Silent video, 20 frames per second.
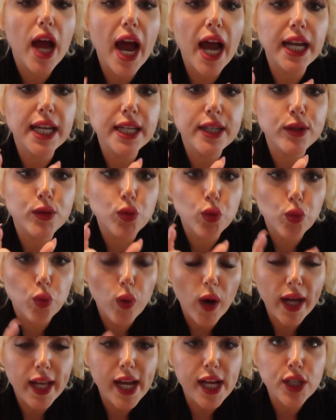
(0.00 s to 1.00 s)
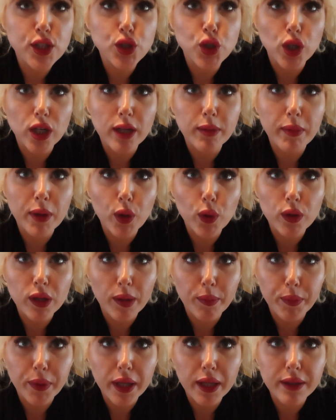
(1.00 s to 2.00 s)
And it is why I started my own
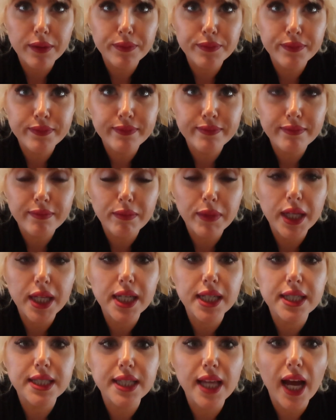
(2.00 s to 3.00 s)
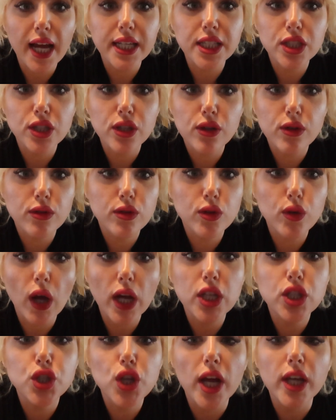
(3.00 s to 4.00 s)
company because I,
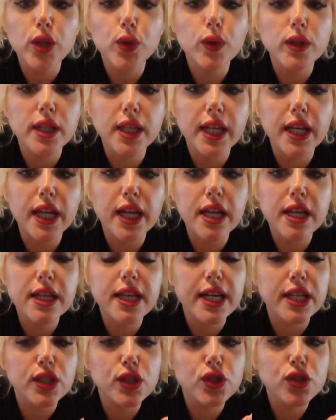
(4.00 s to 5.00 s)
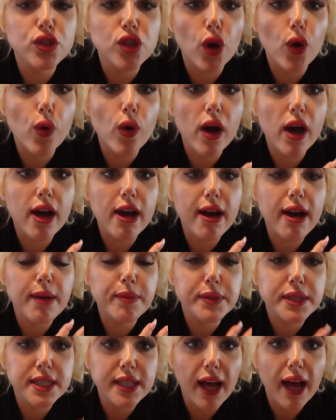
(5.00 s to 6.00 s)
I genuinely get so
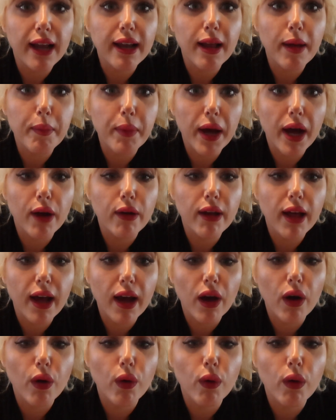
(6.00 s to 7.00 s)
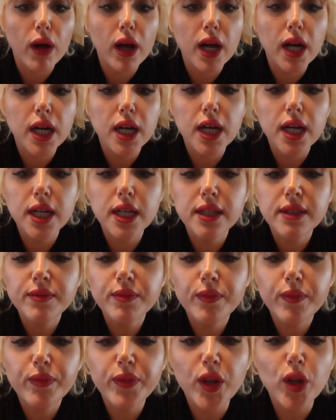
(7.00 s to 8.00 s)
upset about how
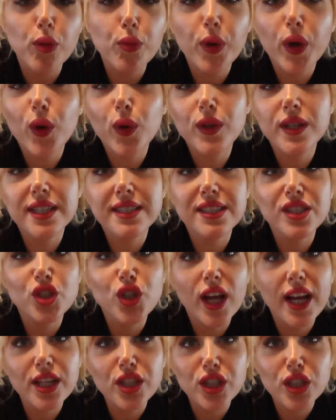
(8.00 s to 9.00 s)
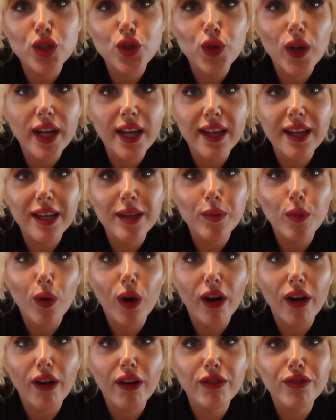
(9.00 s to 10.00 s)
they don't prioritize education and training
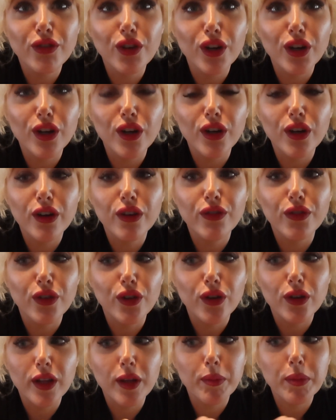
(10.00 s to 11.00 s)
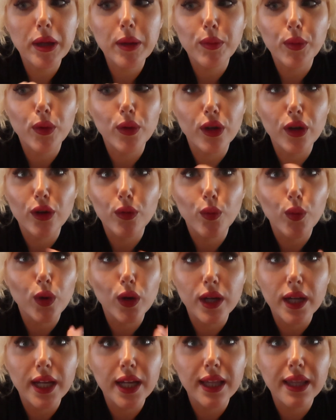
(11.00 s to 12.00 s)
anymore for, for like people that are
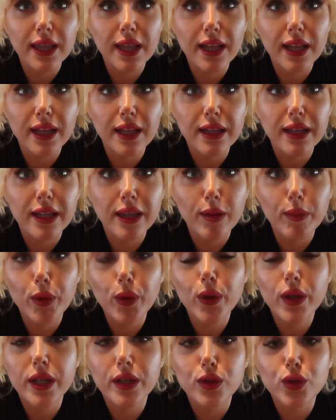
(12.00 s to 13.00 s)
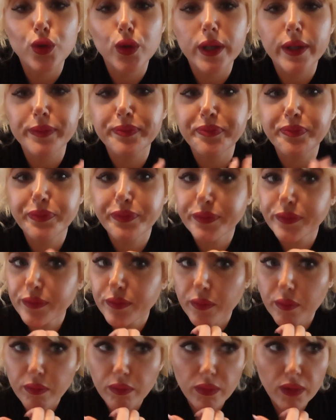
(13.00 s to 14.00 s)
working in the in the beauty industry.
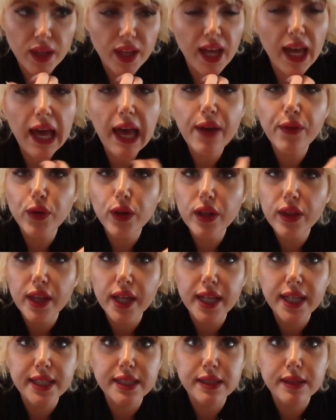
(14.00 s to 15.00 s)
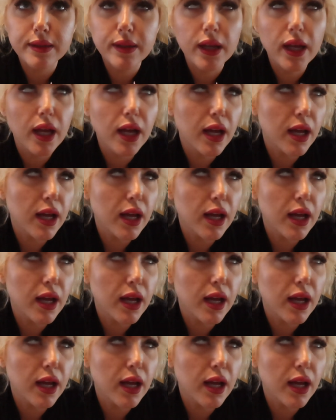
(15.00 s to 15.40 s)
Everything is